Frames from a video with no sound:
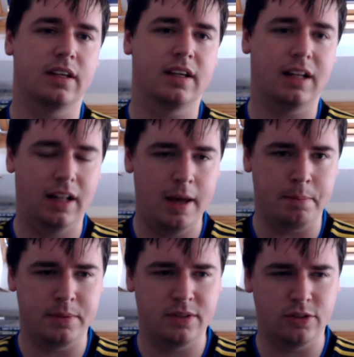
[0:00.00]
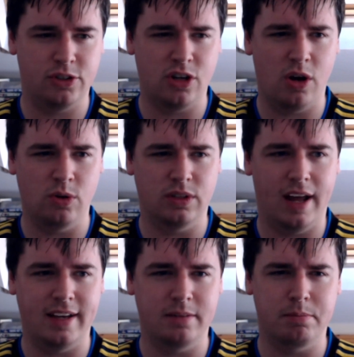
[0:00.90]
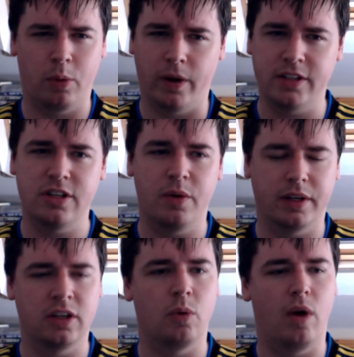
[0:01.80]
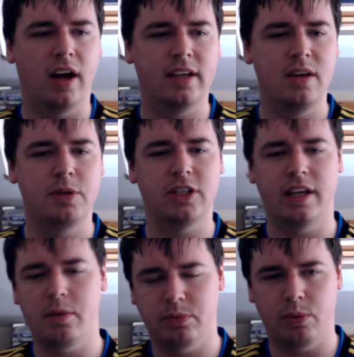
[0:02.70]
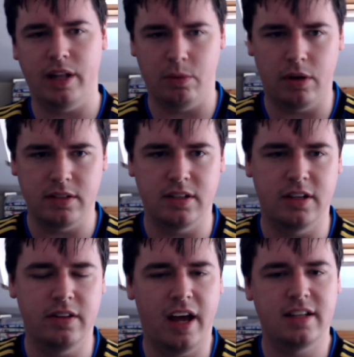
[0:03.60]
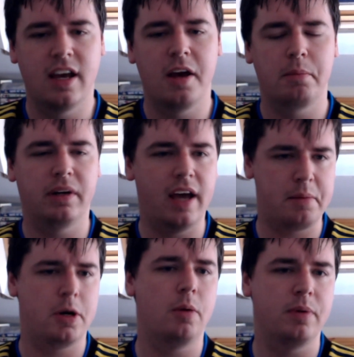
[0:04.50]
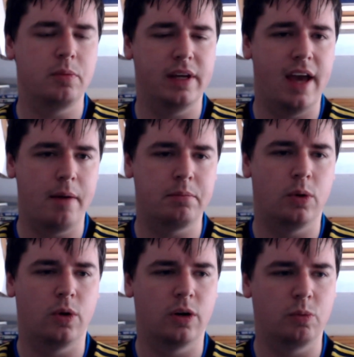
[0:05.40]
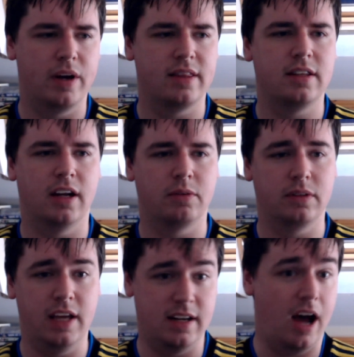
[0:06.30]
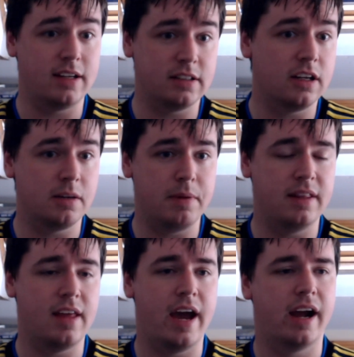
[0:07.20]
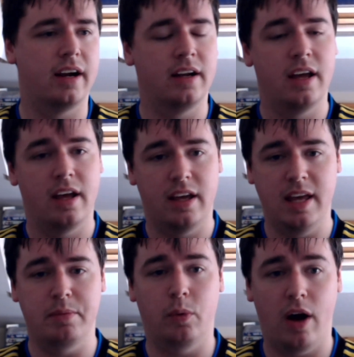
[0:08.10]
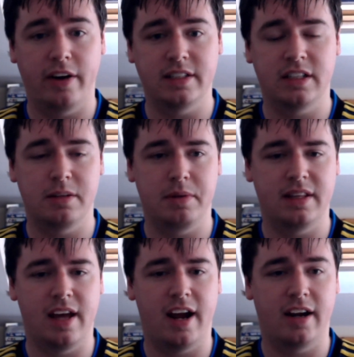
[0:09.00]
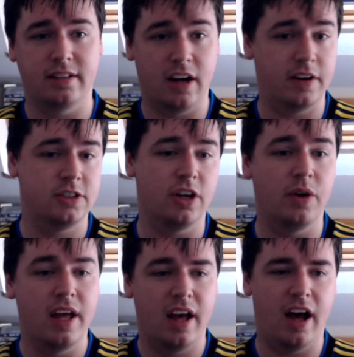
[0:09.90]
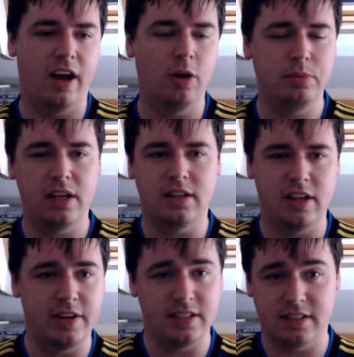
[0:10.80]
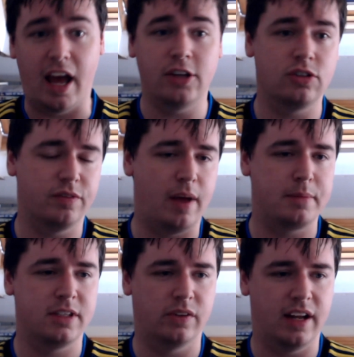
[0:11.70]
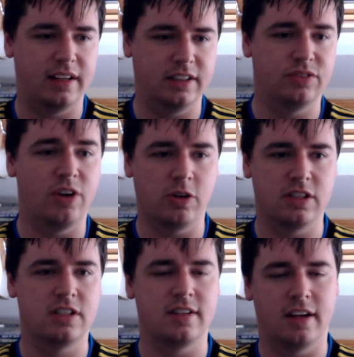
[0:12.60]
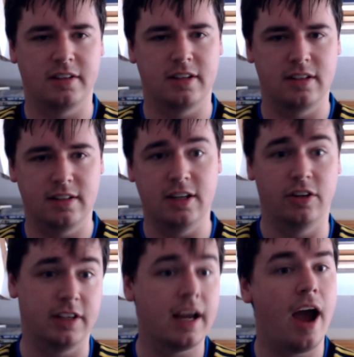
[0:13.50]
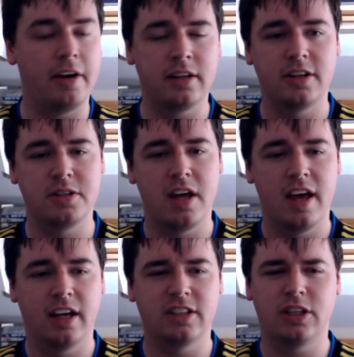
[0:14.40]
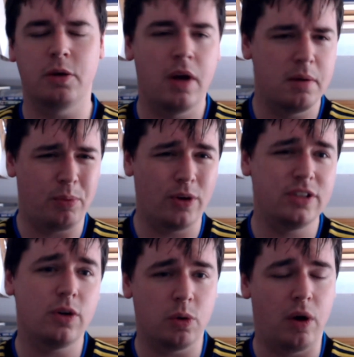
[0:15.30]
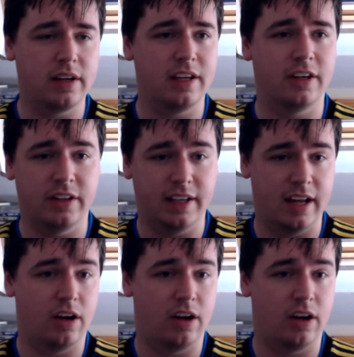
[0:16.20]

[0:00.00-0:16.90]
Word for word: clips showed, like, Boruto and Kawaki, which I get why they want to do that, but I am hoping we get more with, you know, Hinata's going to be there, Himawari's going to be there, Naruto. I hope there is a section of the episode that at least focuses on the other characters, because, you know, Boruto and Kawaki are going to get